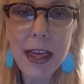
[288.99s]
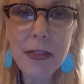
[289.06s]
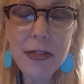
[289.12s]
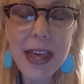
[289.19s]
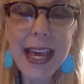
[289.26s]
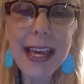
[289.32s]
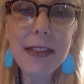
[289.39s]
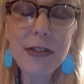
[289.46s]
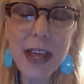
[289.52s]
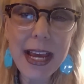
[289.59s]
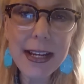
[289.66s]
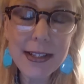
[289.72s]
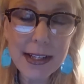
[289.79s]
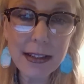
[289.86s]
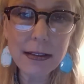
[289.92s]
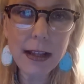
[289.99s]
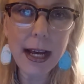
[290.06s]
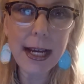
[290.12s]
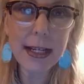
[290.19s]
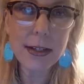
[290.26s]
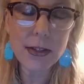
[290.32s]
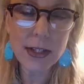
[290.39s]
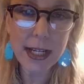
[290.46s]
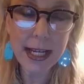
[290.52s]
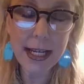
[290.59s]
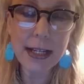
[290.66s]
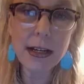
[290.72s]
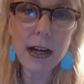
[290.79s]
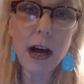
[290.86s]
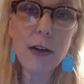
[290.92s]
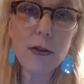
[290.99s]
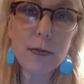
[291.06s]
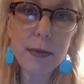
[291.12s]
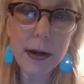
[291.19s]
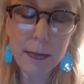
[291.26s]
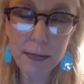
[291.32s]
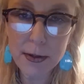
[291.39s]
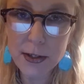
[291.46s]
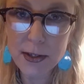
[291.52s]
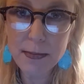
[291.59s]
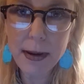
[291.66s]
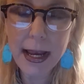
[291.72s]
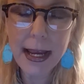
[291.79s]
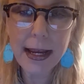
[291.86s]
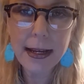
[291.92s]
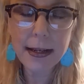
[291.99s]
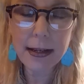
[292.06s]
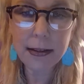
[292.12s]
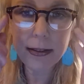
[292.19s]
they, they delight in other people's pain.